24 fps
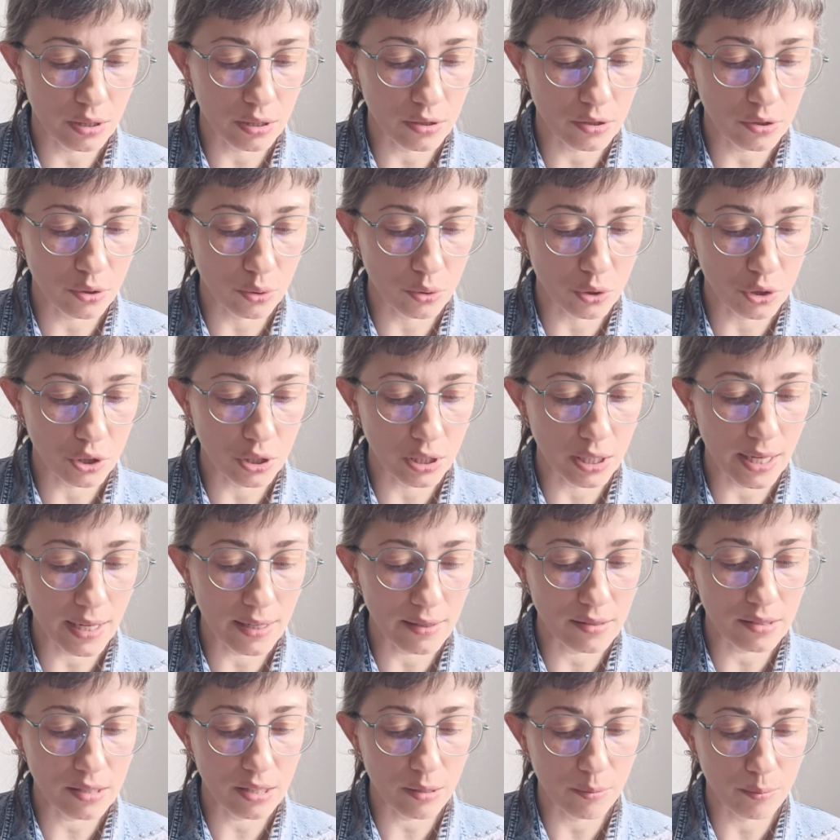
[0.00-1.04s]

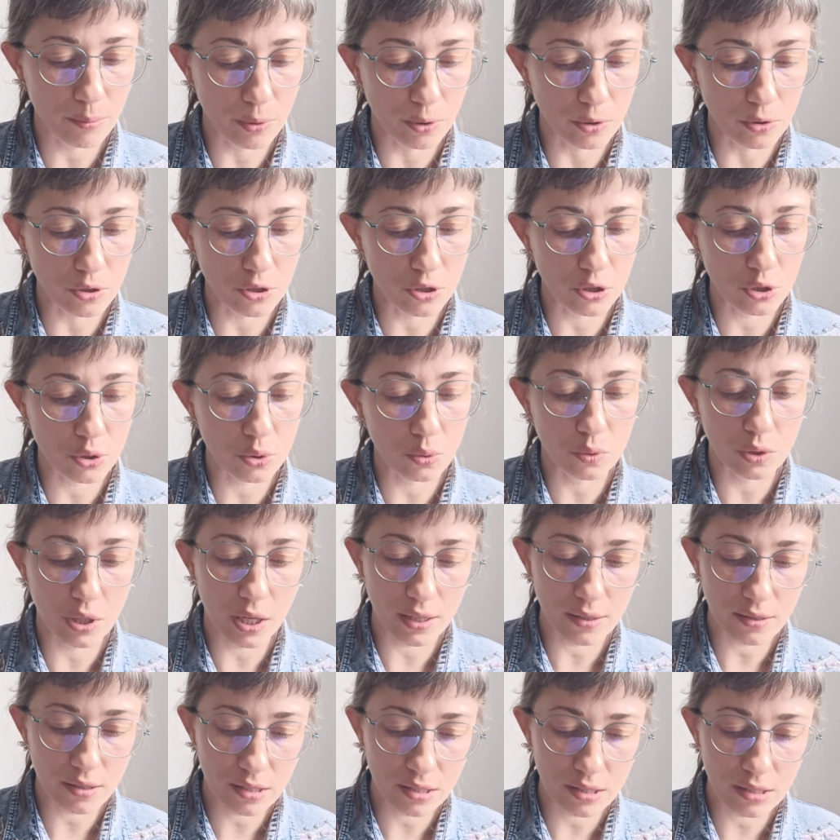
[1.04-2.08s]
socialized impulse to
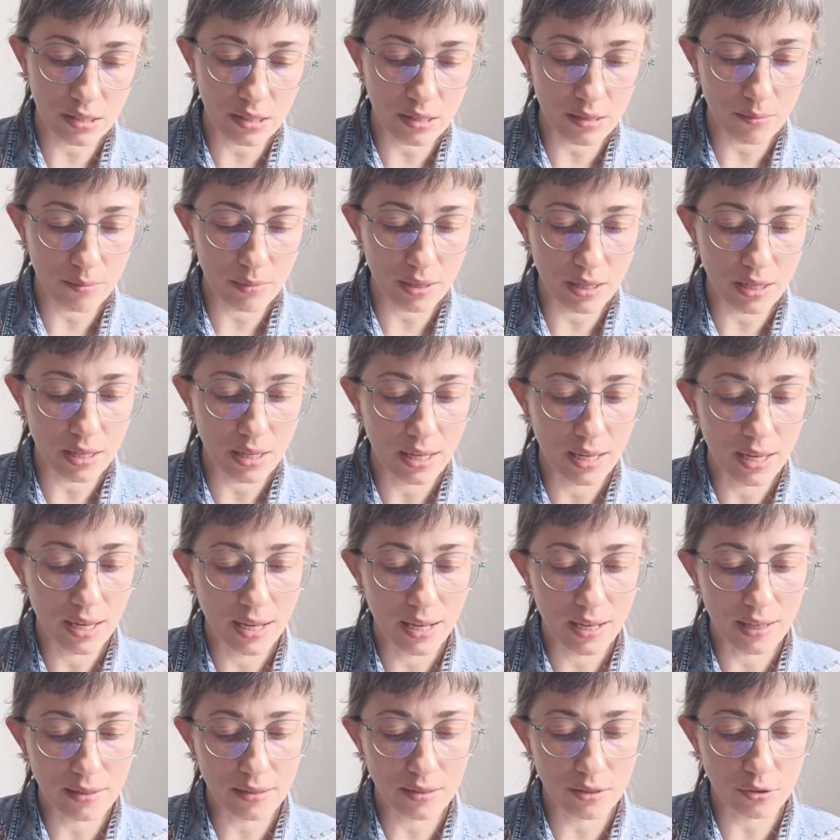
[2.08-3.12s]
not see me
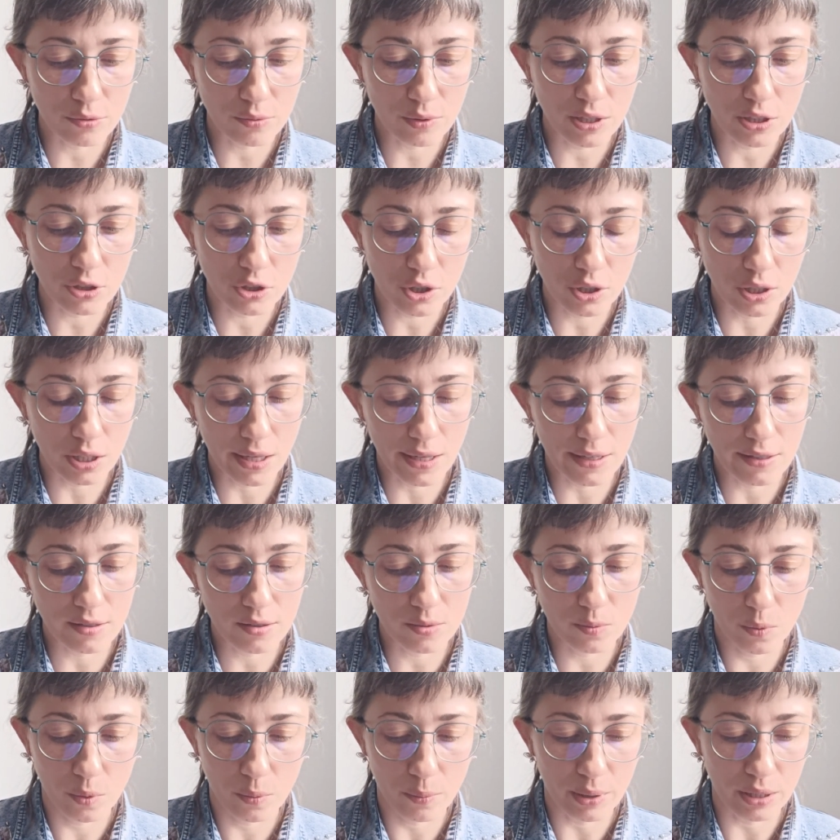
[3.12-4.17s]
as a
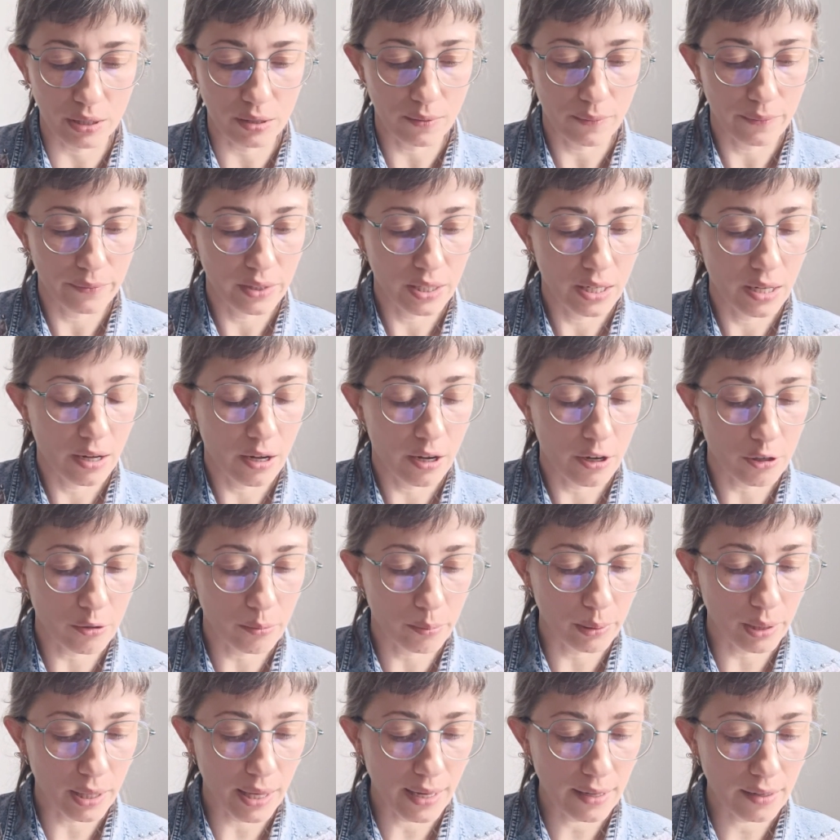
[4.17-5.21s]
racialized woman. Our
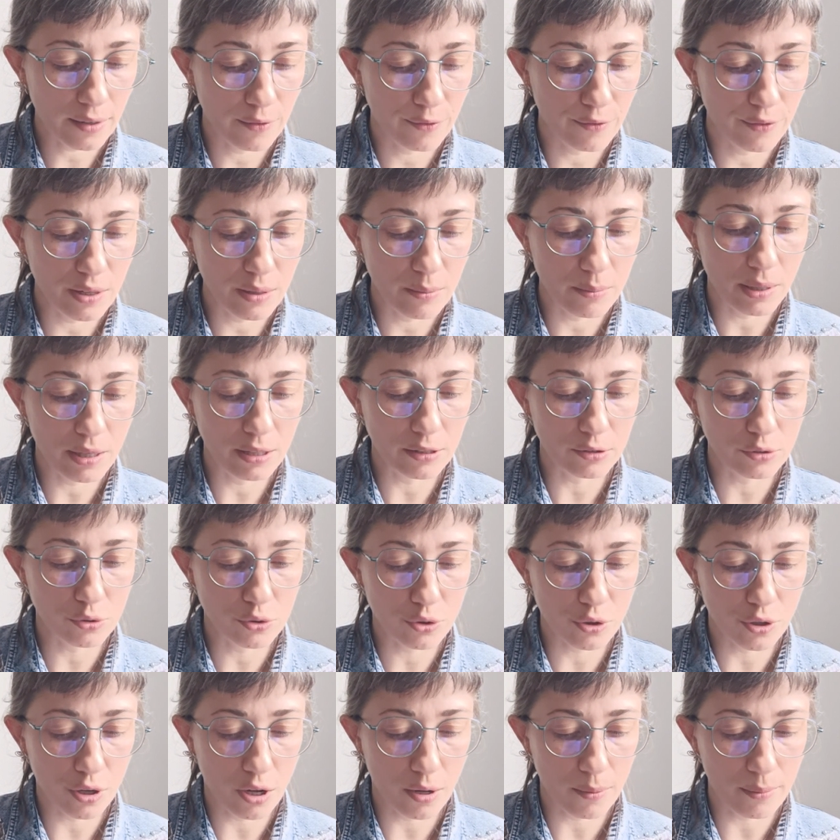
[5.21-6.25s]
Black female
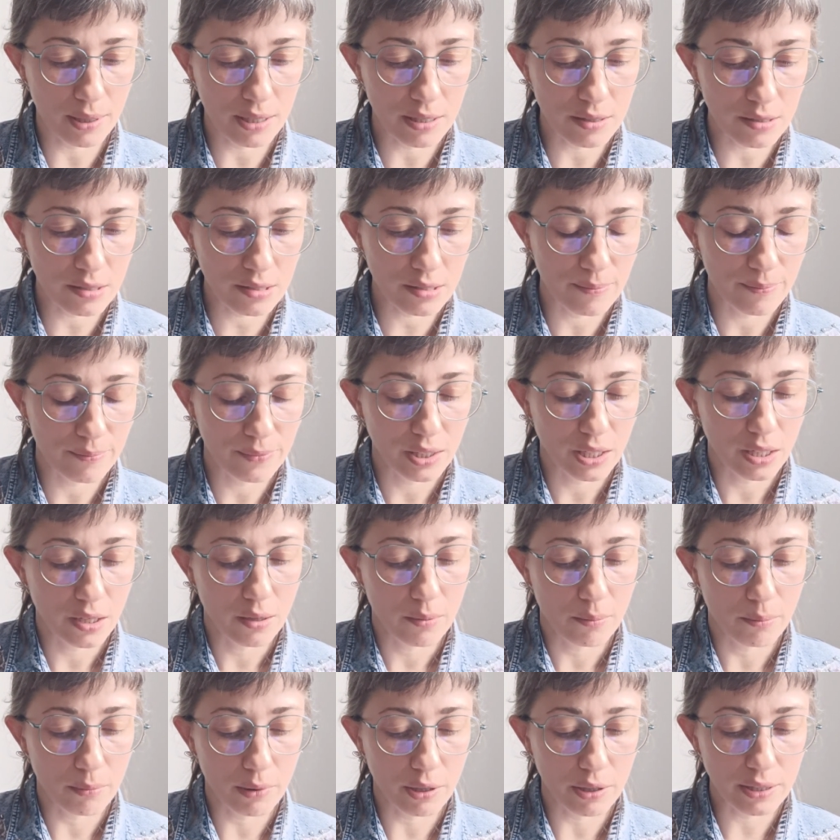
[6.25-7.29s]
traumas,
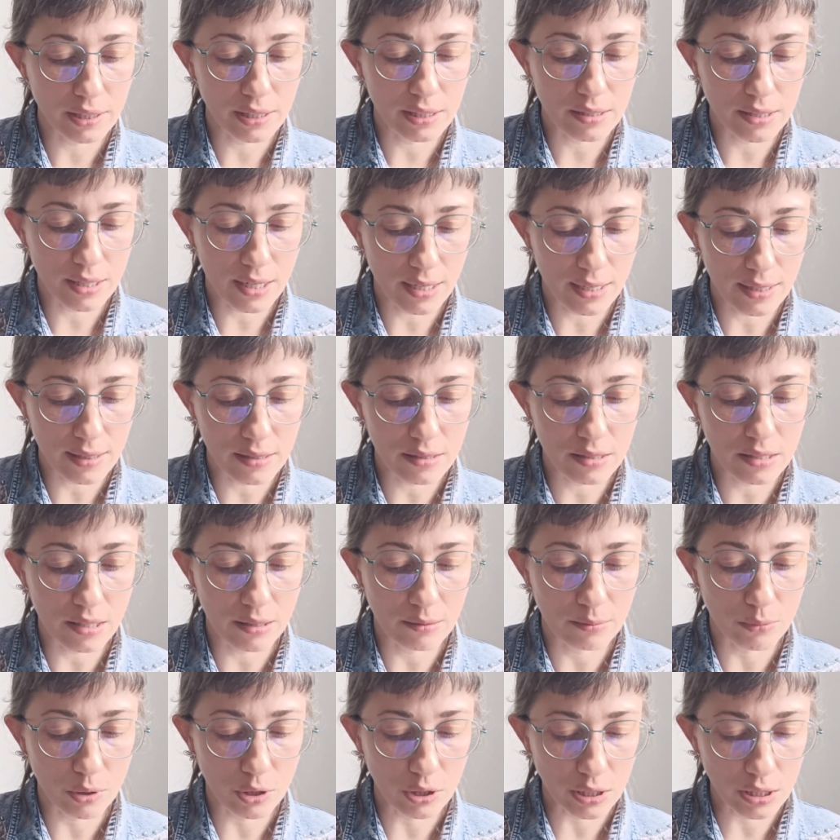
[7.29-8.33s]
marketized
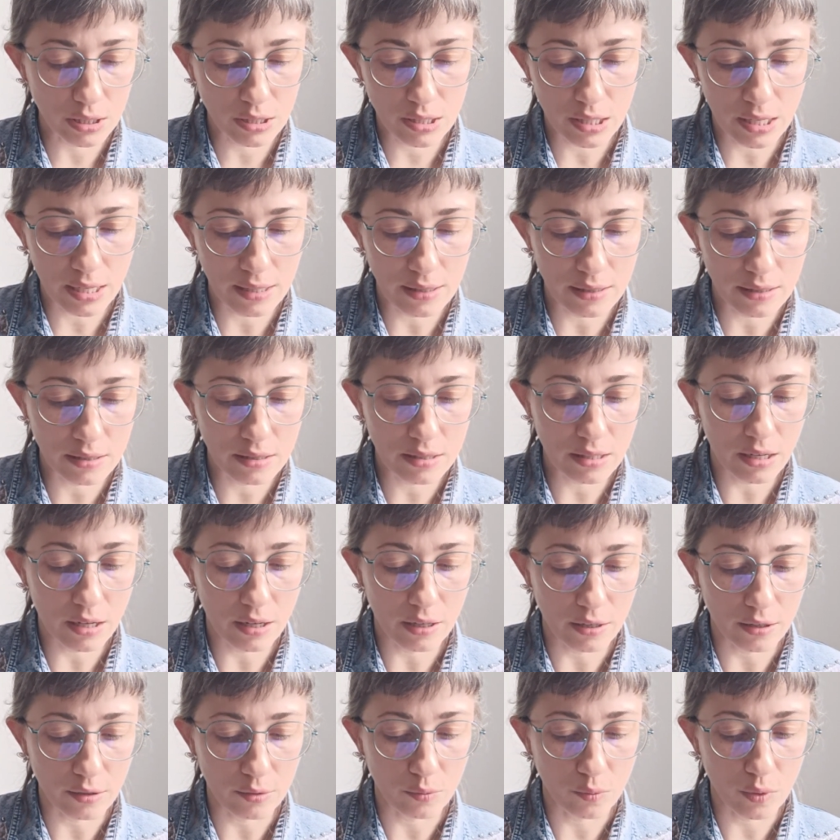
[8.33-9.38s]
and monetized,
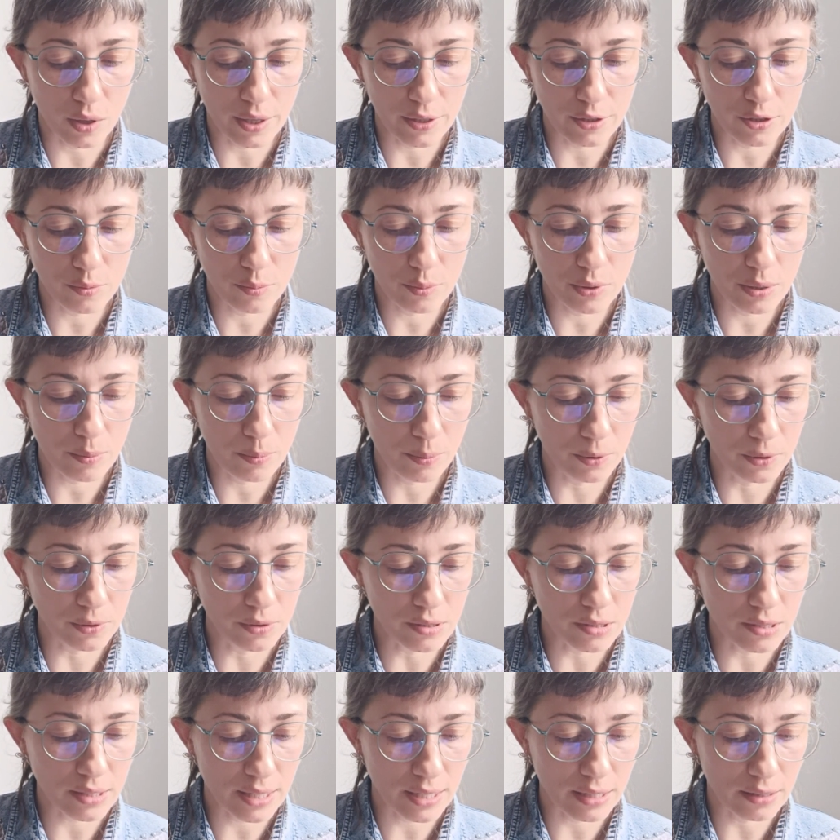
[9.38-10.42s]
our white
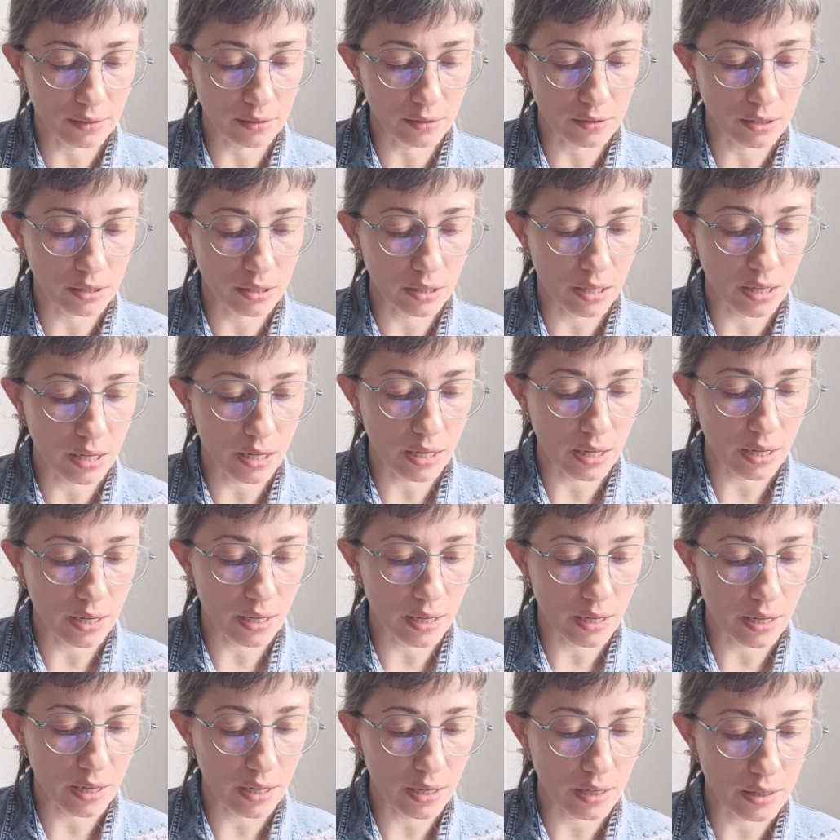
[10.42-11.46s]
people's guilt
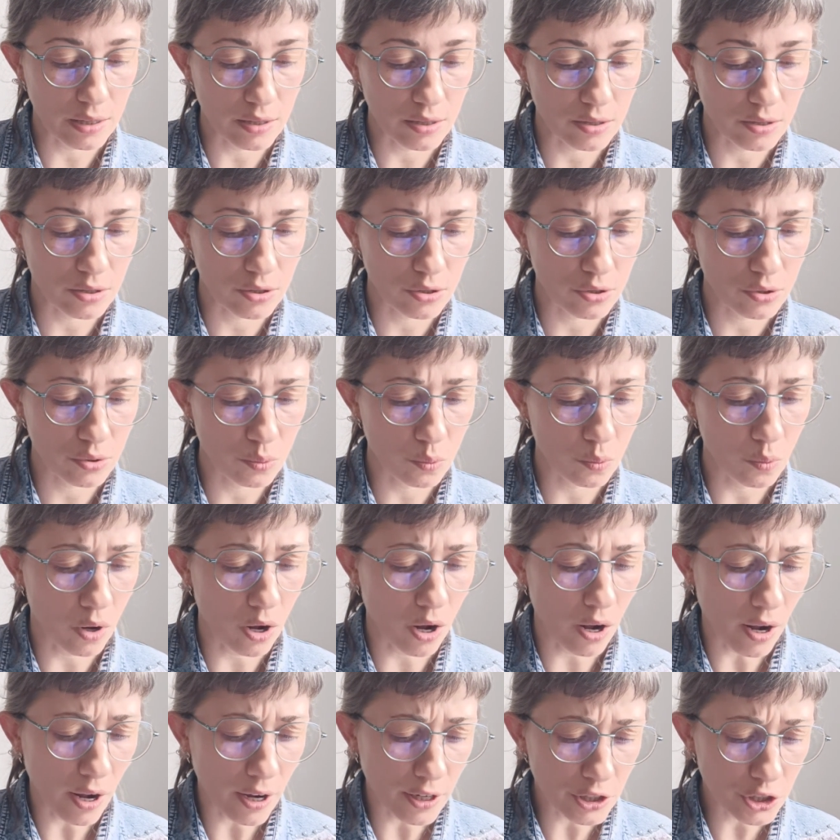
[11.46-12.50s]

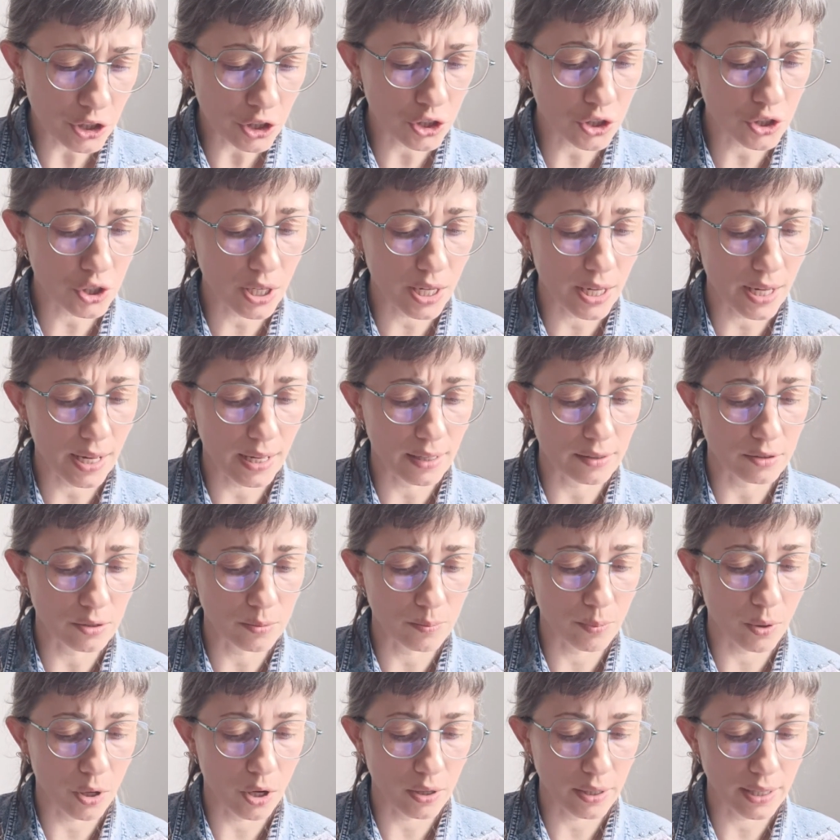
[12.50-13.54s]
assuaged
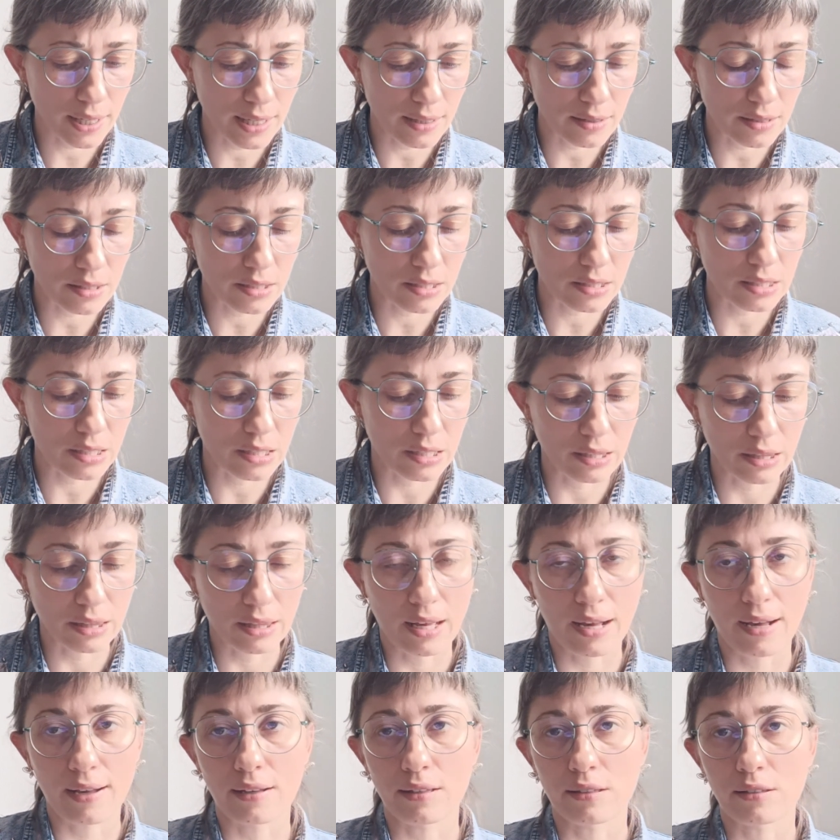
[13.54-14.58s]
and pockets
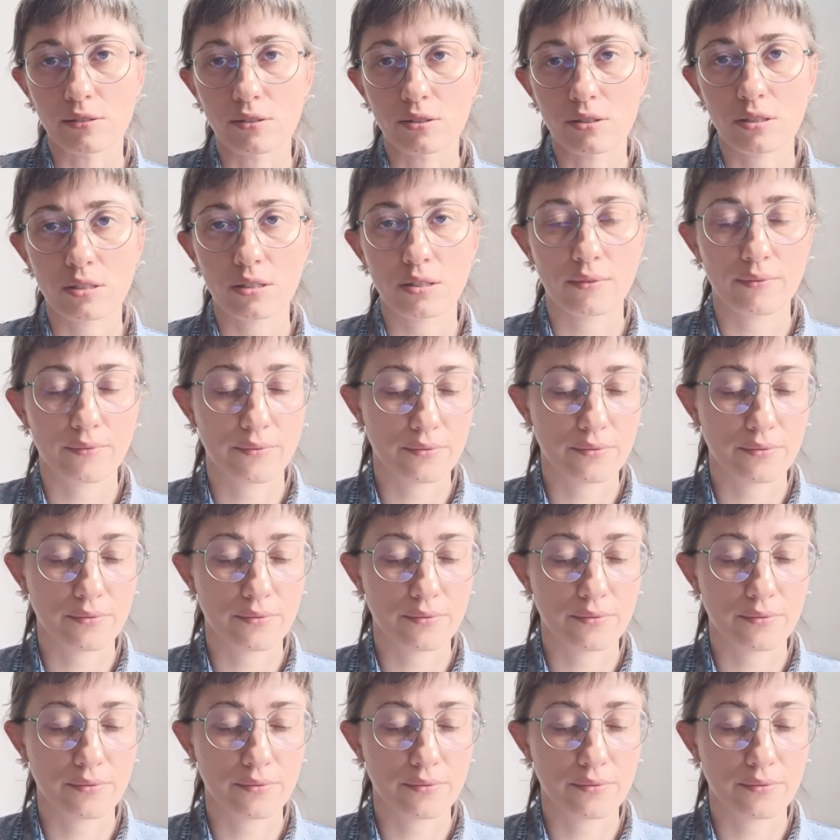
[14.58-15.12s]
lined."